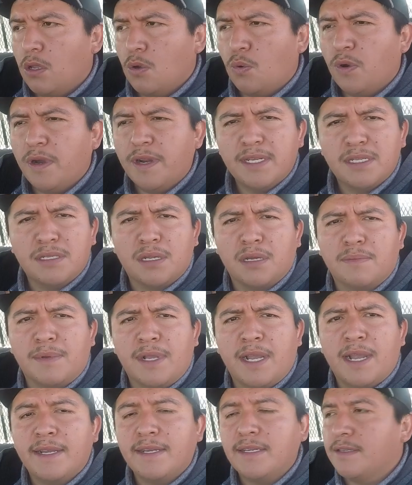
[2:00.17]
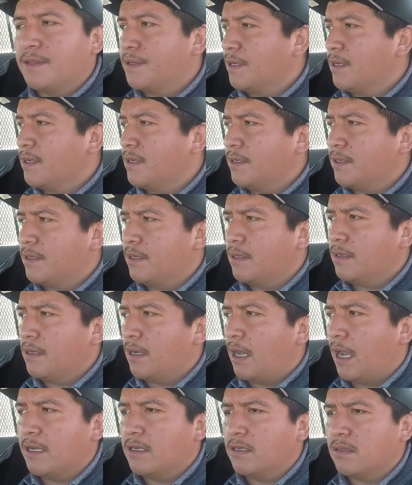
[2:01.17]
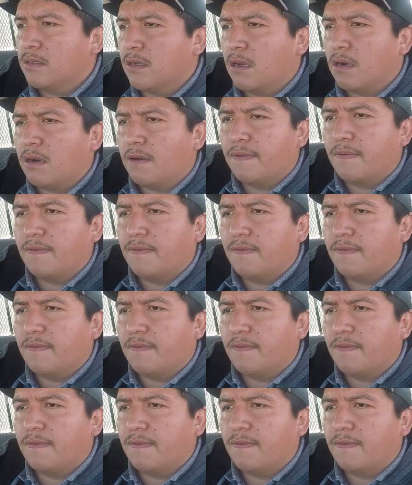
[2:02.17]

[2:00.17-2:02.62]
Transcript: what is up guys uh, i just got off